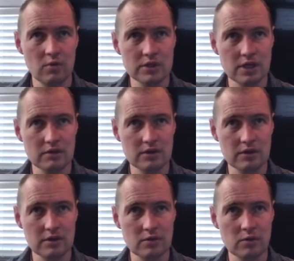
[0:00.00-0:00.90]
which gives
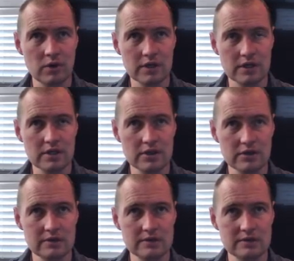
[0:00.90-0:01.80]
us
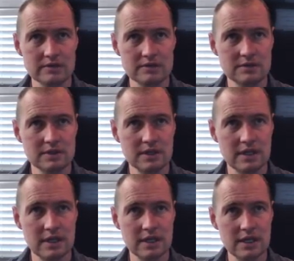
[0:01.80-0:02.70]
1q
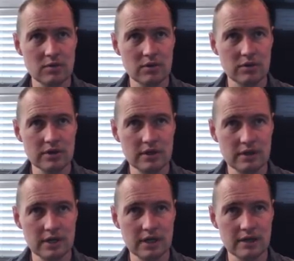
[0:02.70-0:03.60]
equals
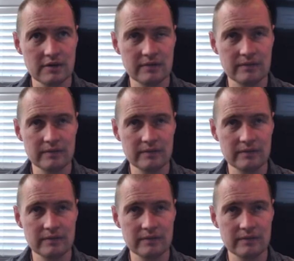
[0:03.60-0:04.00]
9.